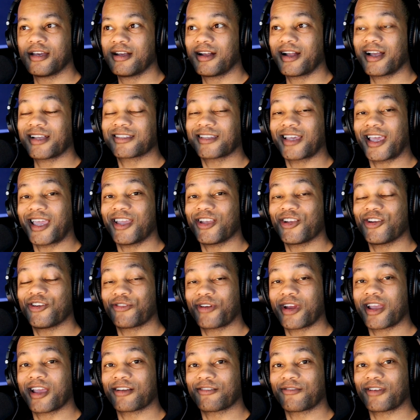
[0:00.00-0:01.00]
That's eight
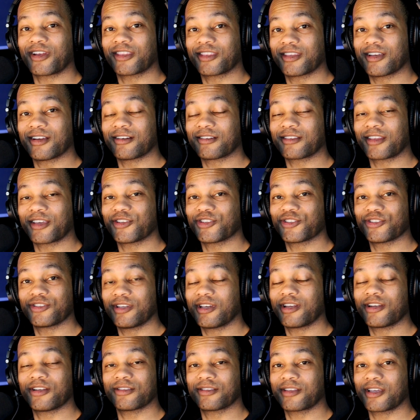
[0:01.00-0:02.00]
grand right there that
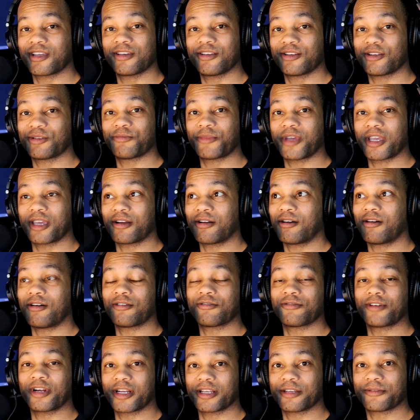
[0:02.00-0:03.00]
you that you done made
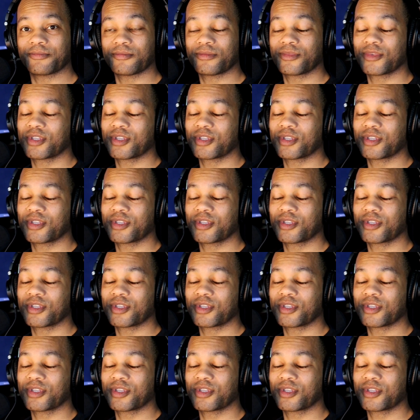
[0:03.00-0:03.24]
already.